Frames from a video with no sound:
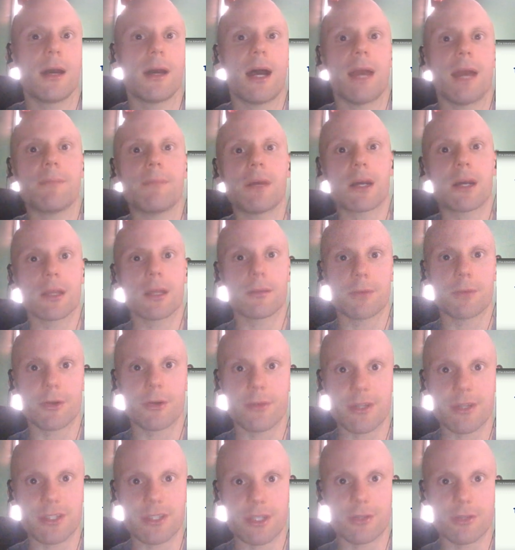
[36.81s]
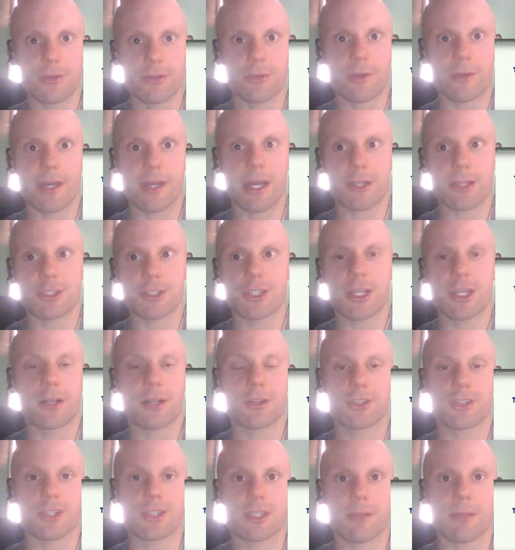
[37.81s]
I'm not going to turn this into a reaction
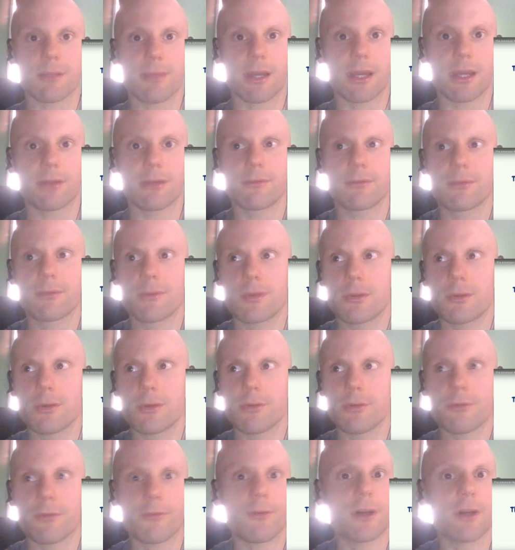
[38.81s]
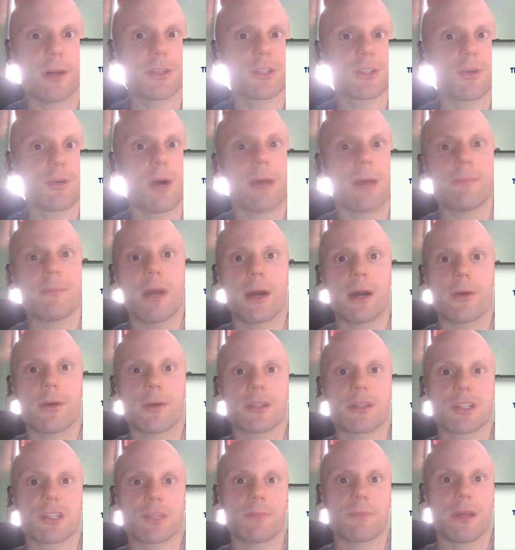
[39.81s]
channel. It's just something I do for fun, so I'm not
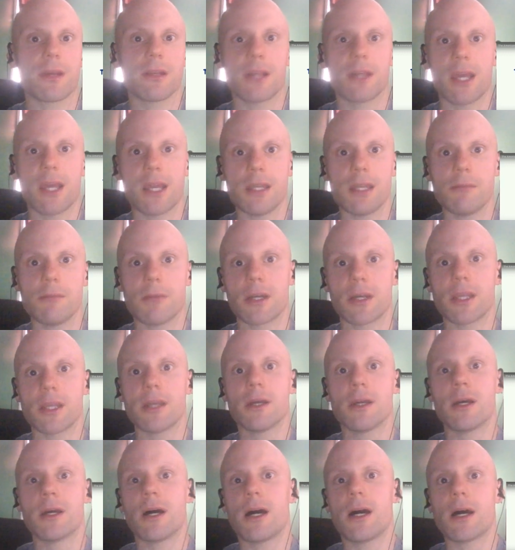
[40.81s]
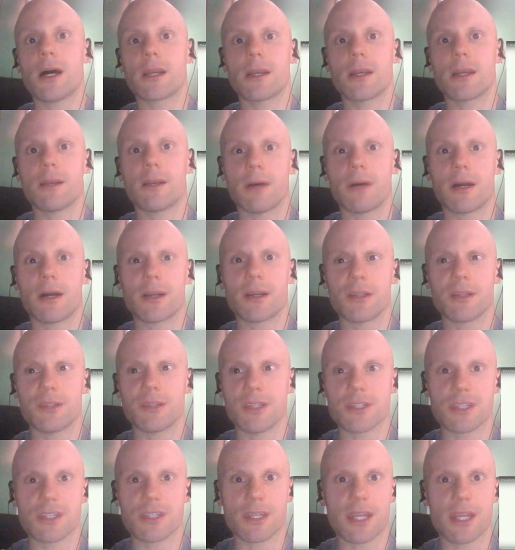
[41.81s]
going to spend any money on a
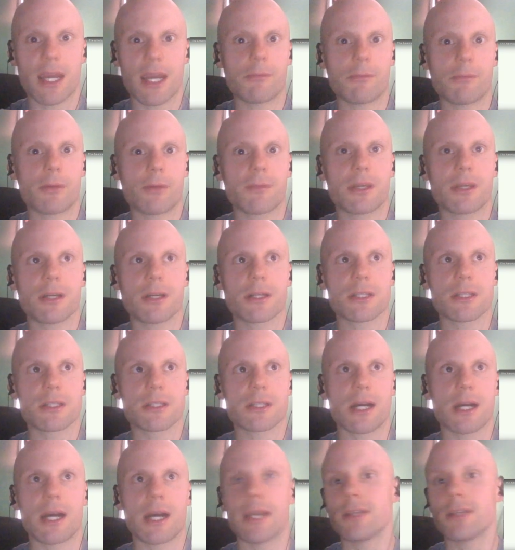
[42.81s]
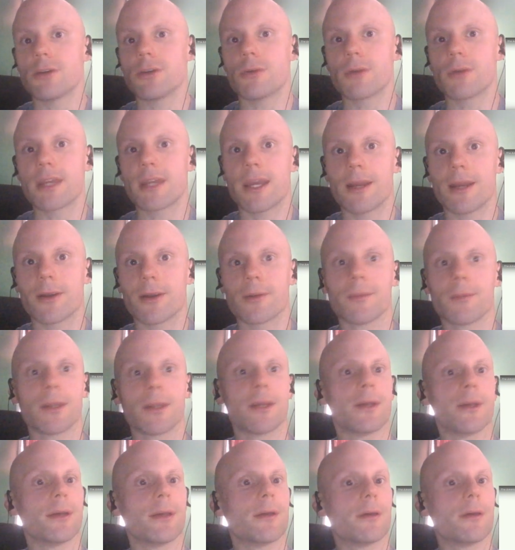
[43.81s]
decent camera because I don't care.
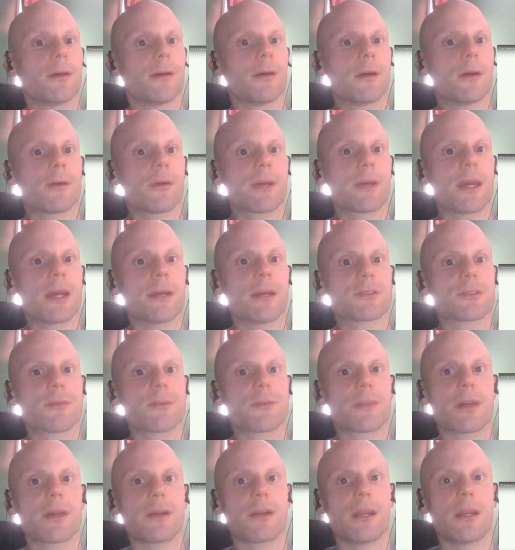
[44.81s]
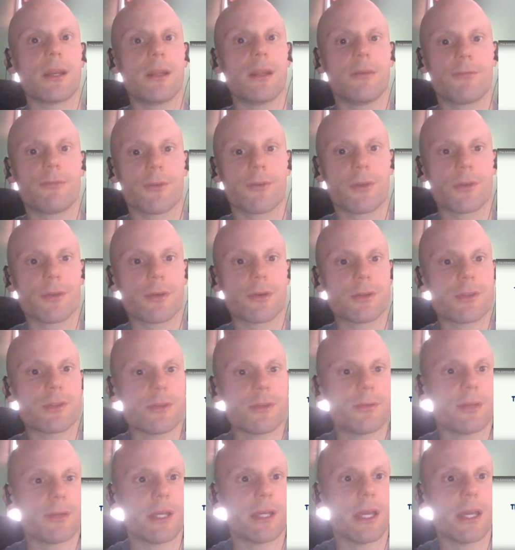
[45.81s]
Okay, so without any further
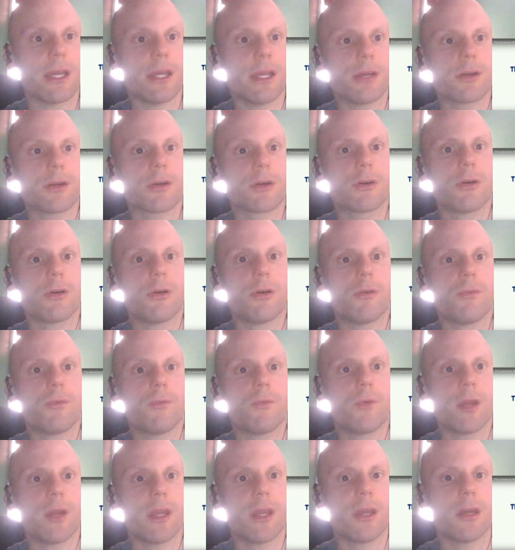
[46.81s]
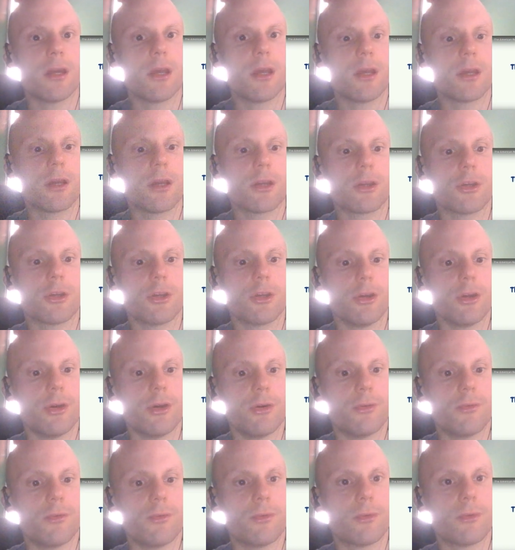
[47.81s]
ado, here we
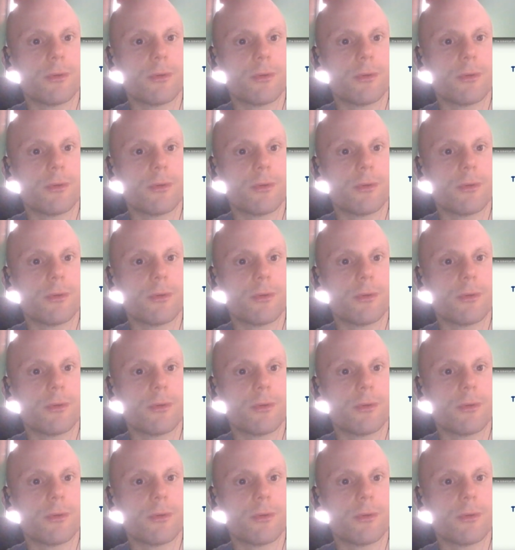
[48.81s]
go.